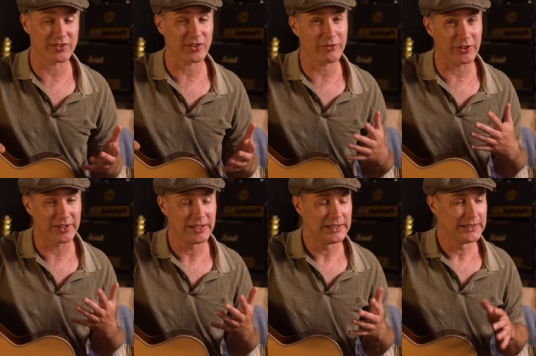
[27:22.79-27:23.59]
It's
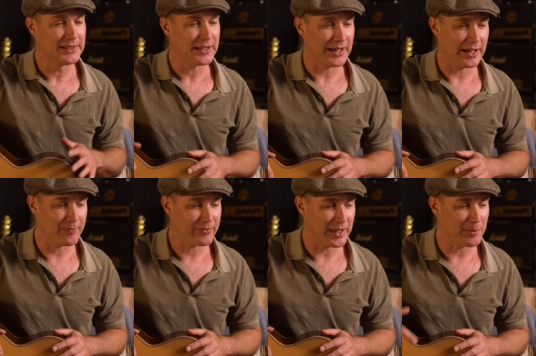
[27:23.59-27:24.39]
often uh,
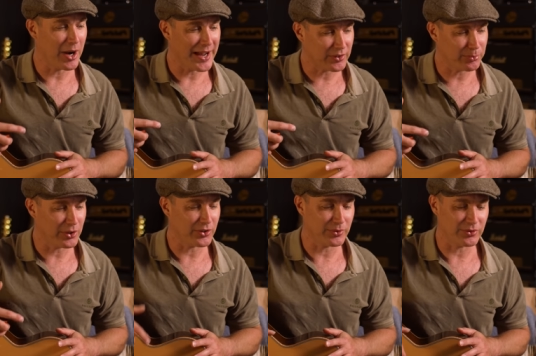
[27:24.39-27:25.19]
in my
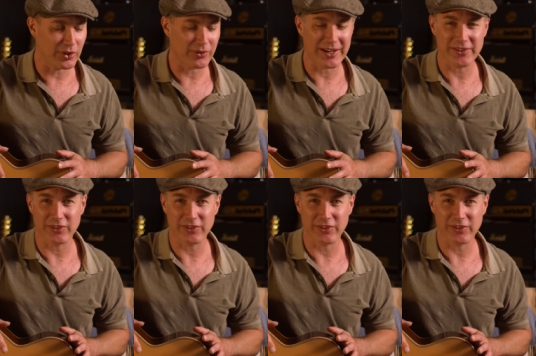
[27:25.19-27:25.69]
experience with songwriters,